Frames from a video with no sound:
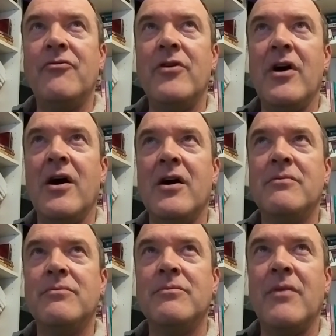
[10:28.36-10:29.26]

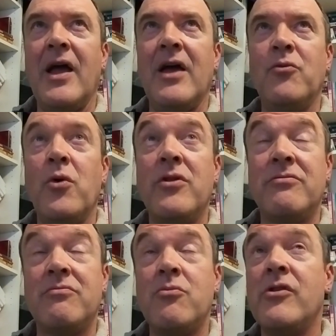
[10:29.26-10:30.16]
and
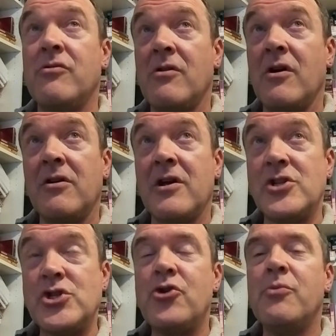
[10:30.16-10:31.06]
with
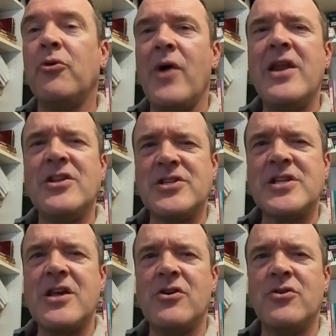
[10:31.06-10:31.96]
considerable writing
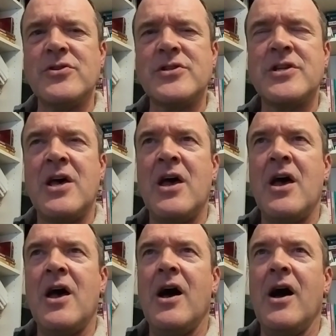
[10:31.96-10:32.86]
skills,
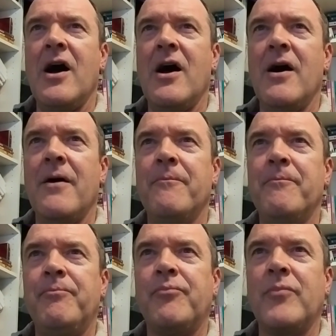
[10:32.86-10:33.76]

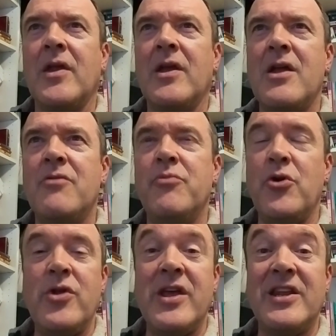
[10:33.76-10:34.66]
kind of
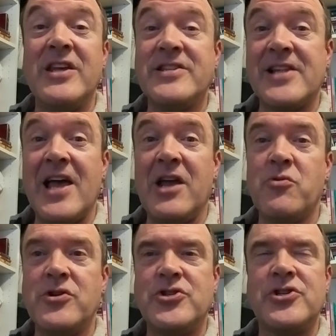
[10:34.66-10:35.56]
beauty in his
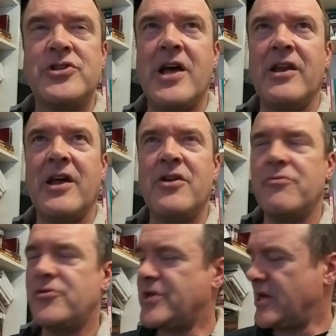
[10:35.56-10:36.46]
language that kind
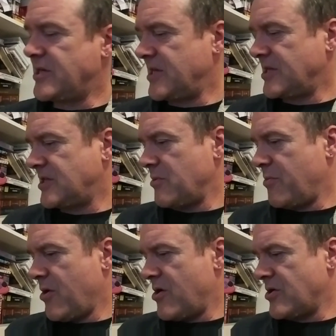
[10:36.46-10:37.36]
of sets him
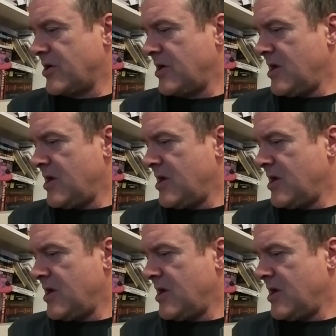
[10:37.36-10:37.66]
apart.